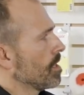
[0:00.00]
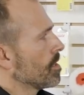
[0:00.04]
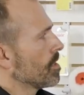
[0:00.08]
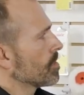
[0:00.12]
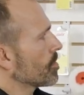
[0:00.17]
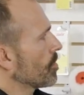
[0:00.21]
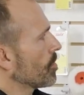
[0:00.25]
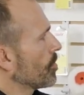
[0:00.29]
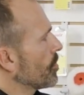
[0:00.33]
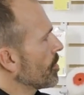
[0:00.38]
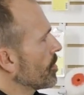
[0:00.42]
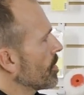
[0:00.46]

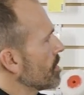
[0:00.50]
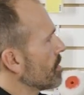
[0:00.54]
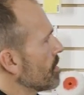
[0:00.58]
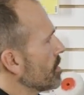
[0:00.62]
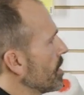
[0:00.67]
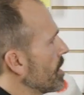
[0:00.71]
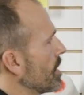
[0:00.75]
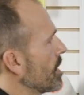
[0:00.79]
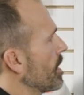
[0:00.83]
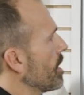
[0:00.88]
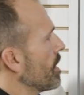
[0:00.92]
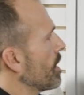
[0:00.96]
So you can
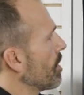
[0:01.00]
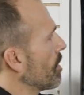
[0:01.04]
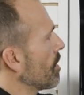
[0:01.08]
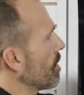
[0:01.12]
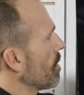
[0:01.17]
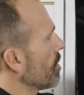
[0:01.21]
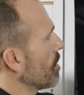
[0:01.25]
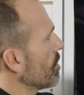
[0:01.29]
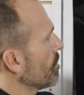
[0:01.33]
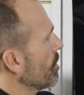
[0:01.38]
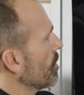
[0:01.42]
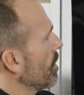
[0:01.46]
see
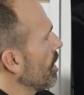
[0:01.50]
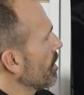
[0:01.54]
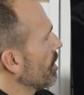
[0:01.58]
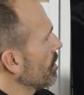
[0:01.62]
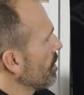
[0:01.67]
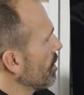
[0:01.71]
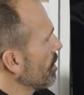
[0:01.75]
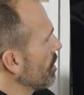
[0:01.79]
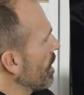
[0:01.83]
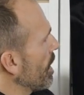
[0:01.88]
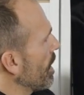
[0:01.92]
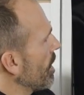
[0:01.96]
here on
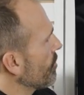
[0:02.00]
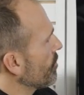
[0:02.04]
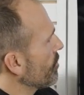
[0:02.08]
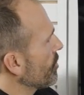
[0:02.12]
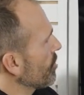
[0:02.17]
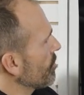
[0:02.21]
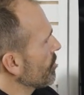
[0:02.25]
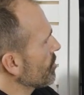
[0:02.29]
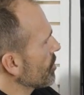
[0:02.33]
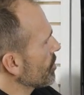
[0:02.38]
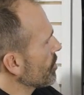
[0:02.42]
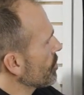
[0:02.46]
the left,
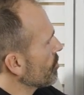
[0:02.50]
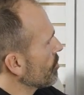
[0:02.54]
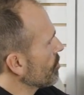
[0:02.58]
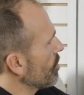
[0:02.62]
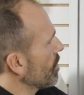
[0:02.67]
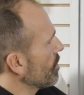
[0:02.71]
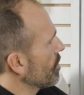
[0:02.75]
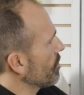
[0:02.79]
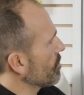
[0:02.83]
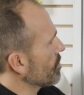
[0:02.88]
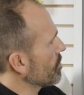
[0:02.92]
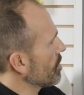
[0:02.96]
there's
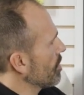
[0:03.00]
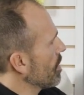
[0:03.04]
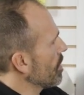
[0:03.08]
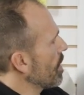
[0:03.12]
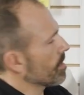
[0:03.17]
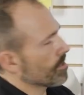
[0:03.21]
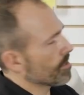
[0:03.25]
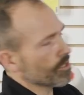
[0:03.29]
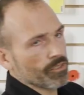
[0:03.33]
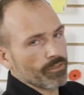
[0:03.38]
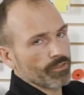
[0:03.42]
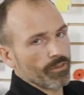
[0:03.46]
a
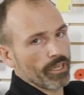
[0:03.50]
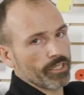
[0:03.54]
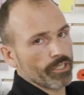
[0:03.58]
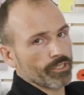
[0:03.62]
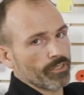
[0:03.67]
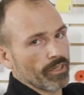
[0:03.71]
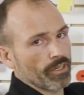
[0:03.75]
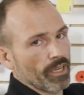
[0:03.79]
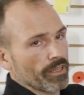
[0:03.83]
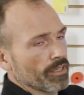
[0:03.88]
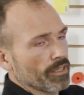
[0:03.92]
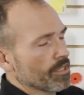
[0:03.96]
lot of
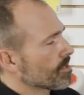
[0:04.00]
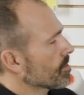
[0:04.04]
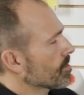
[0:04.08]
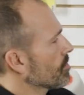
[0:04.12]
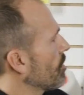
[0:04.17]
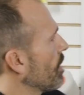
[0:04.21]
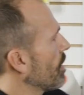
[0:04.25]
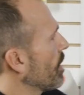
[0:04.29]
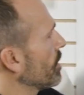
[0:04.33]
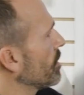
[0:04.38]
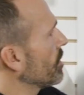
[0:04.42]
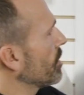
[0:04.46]
structure on this
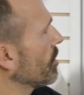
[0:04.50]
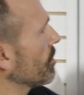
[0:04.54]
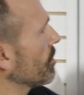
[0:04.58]
grind